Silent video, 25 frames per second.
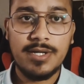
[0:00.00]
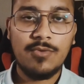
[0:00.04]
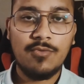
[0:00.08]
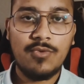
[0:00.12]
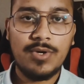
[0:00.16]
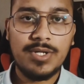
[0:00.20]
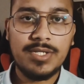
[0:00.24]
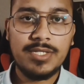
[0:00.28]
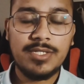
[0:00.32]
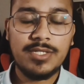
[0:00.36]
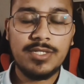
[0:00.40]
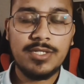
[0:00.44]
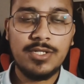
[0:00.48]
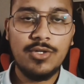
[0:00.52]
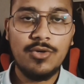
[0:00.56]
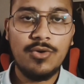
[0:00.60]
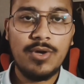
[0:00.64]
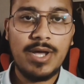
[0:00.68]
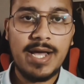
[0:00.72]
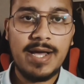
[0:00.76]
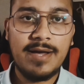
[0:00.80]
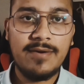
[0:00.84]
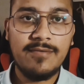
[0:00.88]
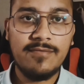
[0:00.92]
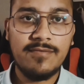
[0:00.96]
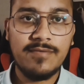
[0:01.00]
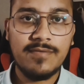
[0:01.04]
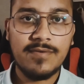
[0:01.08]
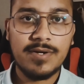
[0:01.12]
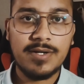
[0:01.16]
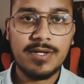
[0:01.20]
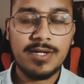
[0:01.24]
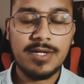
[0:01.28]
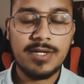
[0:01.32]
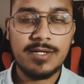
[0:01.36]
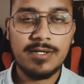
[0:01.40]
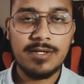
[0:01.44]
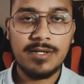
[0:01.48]
Once you have
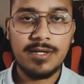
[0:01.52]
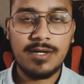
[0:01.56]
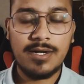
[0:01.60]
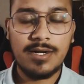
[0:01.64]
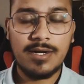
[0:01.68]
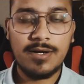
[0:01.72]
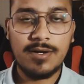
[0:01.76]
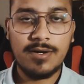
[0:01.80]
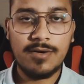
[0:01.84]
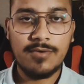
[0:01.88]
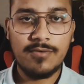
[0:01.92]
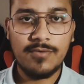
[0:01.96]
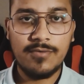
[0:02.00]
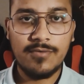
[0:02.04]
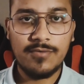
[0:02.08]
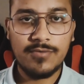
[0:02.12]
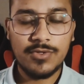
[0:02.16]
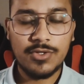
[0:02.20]
a